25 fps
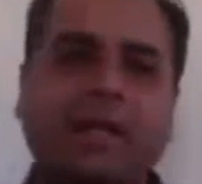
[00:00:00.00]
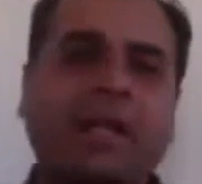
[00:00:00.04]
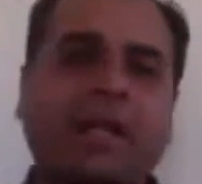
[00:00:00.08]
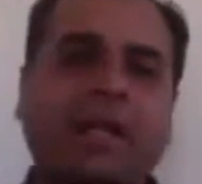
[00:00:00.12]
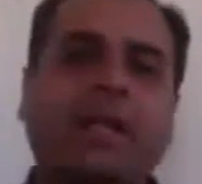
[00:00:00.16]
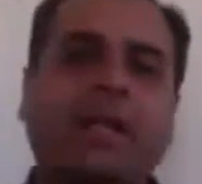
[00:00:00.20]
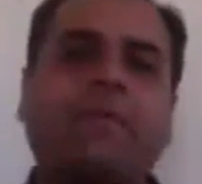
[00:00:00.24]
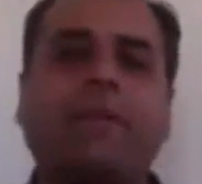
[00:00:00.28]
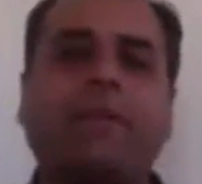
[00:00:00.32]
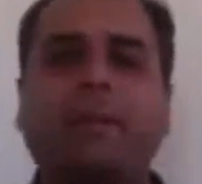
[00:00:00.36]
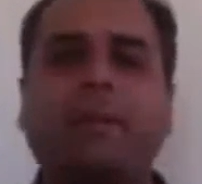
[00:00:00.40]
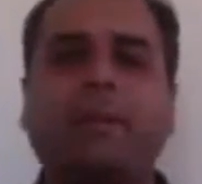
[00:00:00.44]

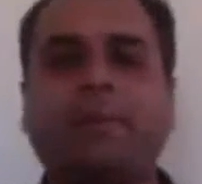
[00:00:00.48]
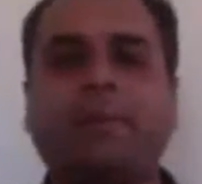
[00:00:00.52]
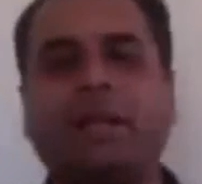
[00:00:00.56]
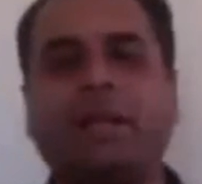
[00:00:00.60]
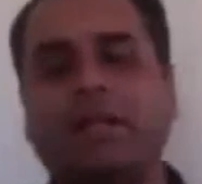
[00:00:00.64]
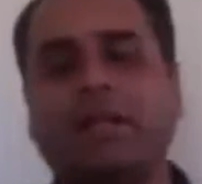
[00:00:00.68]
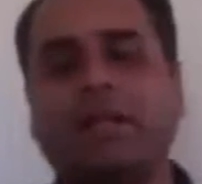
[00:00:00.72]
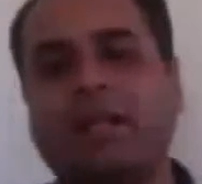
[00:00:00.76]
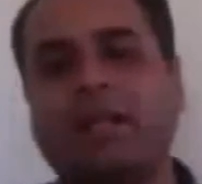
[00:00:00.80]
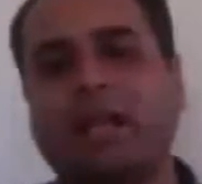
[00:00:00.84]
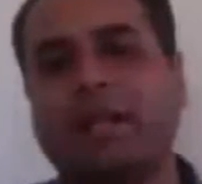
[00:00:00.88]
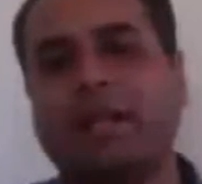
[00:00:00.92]
entire
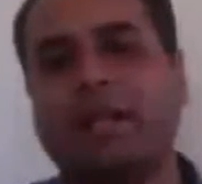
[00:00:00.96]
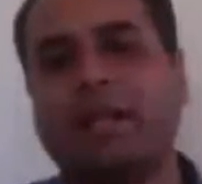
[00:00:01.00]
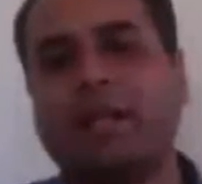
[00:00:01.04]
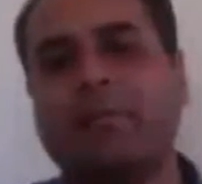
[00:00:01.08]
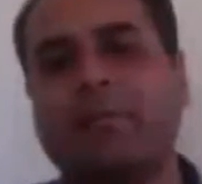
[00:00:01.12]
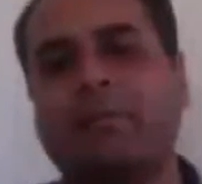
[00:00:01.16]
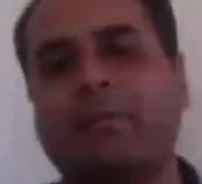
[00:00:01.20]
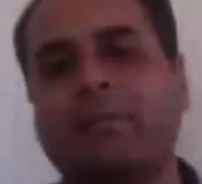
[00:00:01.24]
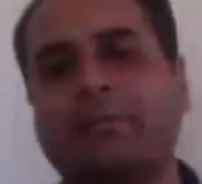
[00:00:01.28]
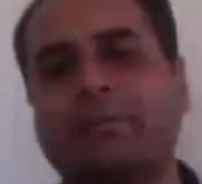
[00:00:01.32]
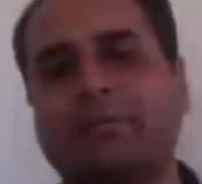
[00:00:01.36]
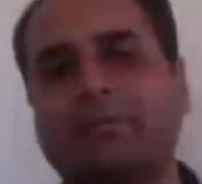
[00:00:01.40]
family
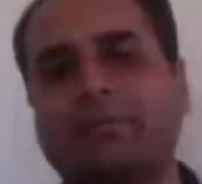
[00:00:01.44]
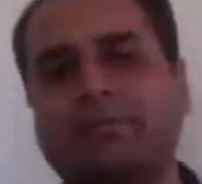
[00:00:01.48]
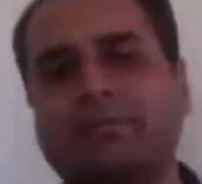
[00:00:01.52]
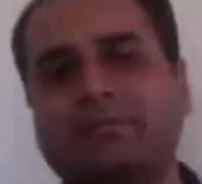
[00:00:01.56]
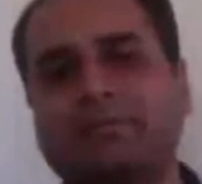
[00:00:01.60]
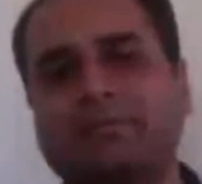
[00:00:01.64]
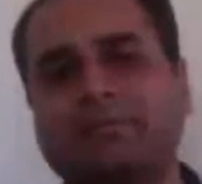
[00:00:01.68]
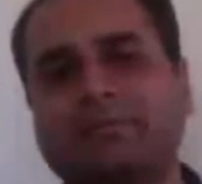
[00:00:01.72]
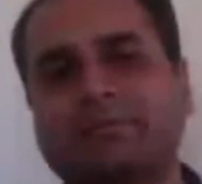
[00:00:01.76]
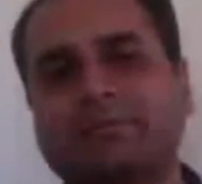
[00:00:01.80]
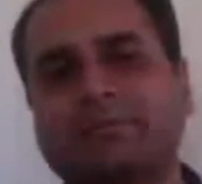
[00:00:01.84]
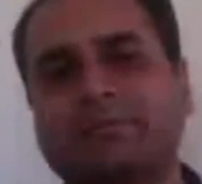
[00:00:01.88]
lineup.
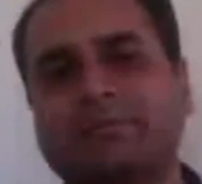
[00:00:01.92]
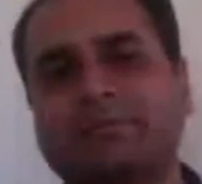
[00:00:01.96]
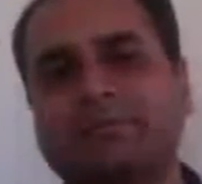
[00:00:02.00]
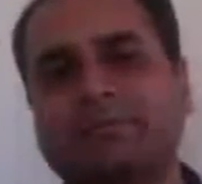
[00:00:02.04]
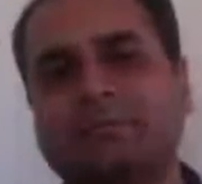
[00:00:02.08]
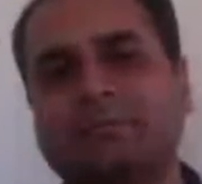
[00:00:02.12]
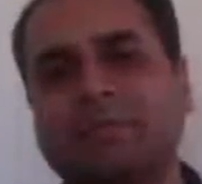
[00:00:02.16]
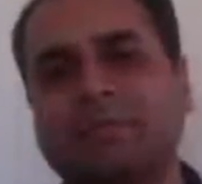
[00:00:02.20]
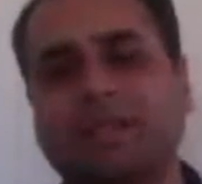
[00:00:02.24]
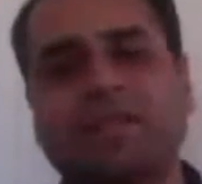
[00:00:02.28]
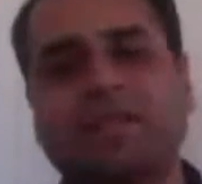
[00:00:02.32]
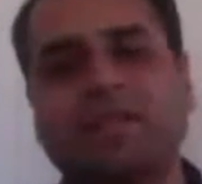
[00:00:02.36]

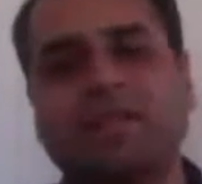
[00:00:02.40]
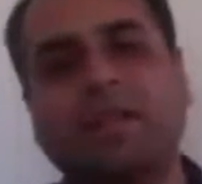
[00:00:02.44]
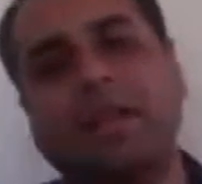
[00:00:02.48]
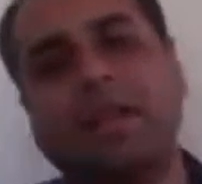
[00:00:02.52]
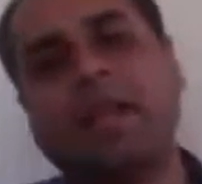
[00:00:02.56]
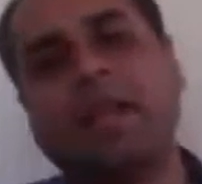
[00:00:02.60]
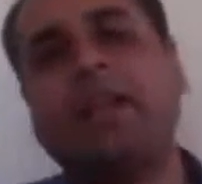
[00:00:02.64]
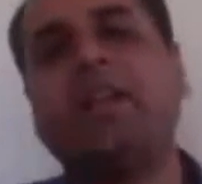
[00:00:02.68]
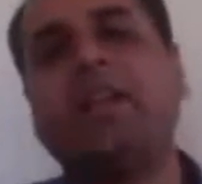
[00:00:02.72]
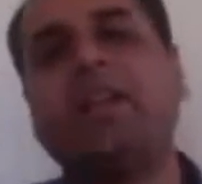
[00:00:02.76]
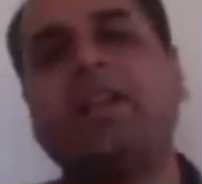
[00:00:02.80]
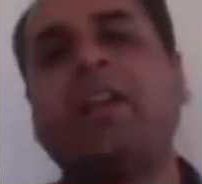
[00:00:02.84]
It's
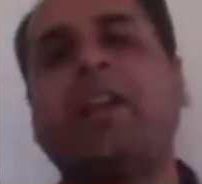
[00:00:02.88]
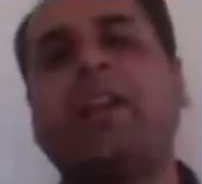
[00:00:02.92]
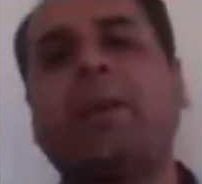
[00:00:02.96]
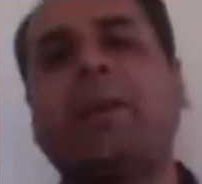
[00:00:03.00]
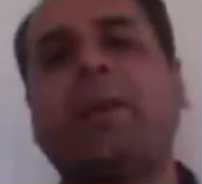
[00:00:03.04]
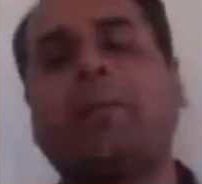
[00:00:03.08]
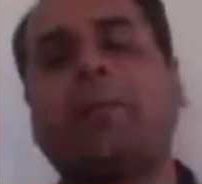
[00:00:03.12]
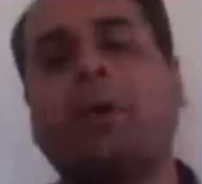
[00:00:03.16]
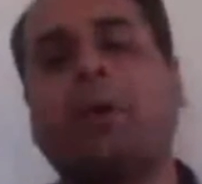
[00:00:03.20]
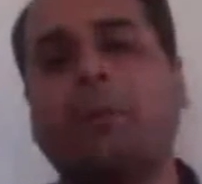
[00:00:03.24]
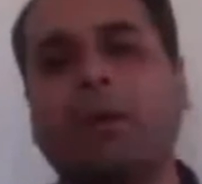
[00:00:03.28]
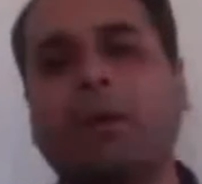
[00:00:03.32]
a
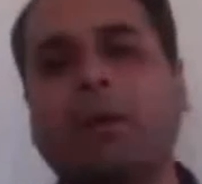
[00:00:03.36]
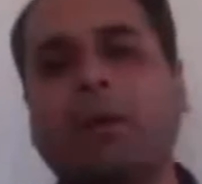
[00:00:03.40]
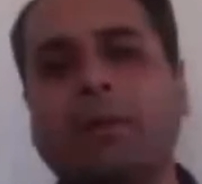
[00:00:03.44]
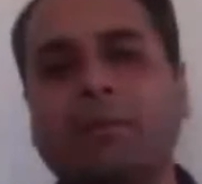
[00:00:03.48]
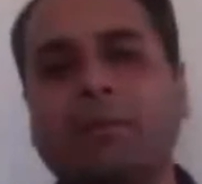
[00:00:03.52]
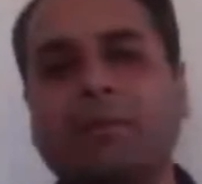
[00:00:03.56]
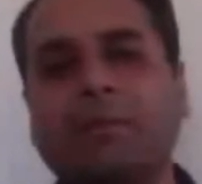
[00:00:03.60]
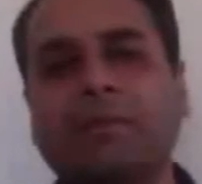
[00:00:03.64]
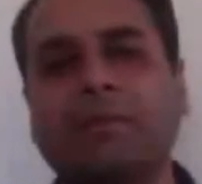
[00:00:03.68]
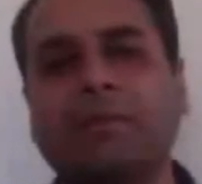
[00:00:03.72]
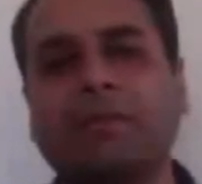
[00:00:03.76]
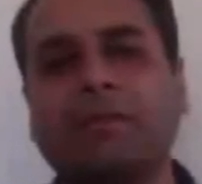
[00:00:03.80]
hereditary
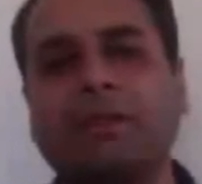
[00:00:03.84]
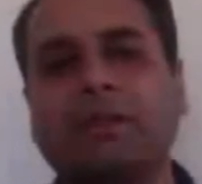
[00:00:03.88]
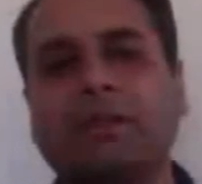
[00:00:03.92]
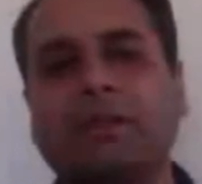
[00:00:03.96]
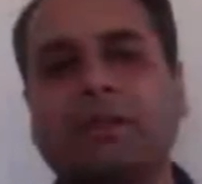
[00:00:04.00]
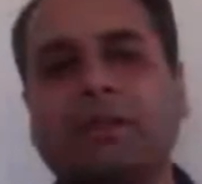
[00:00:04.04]
problem.